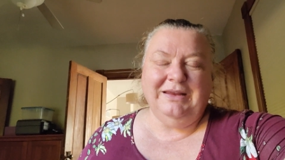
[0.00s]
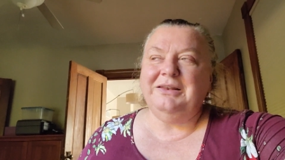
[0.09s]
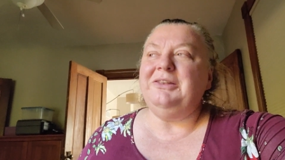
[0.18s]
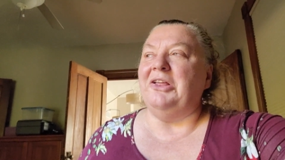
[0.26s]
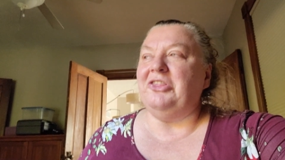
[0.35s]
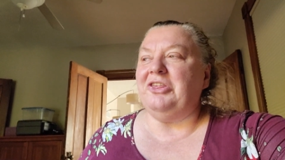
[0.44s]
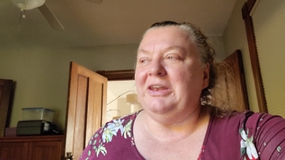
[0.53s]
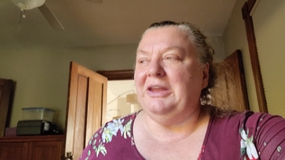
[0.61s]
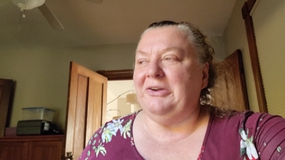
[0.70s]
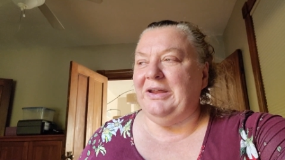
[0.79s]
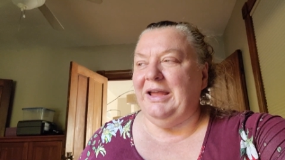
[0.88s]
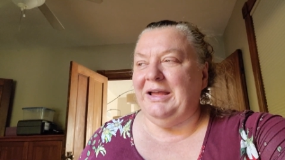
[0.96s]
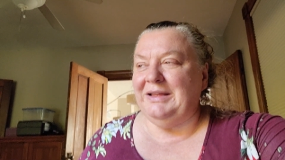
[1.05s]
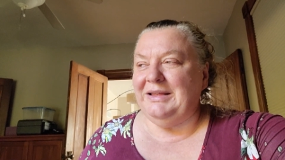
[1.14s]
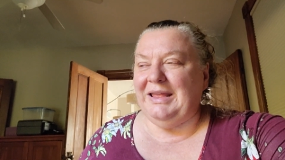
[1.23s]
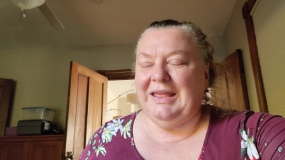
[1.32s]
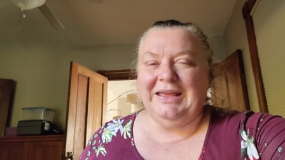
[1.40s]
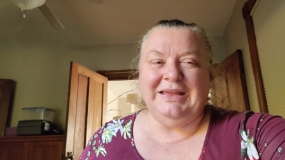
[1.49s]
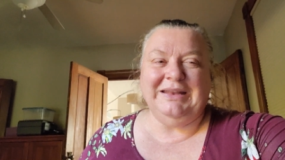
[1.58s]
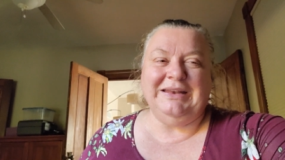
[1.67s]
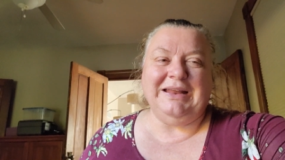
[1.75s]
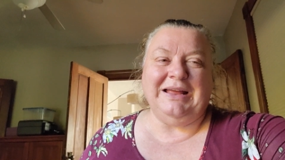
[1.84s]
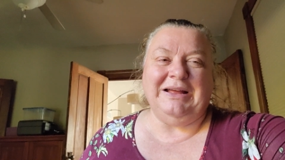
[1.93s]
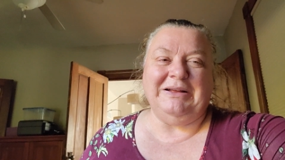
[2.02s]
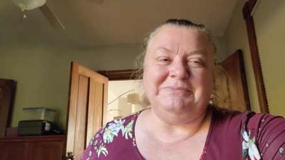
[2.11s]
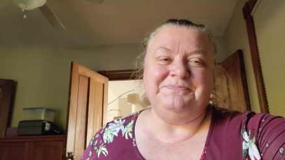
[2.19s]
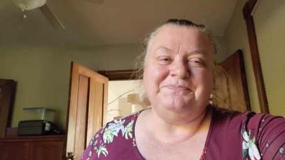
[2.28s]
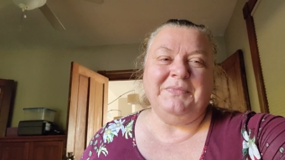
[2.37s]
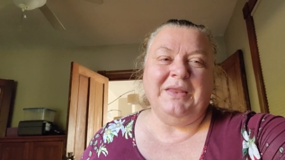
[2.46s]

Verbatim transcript: dungeon area and um,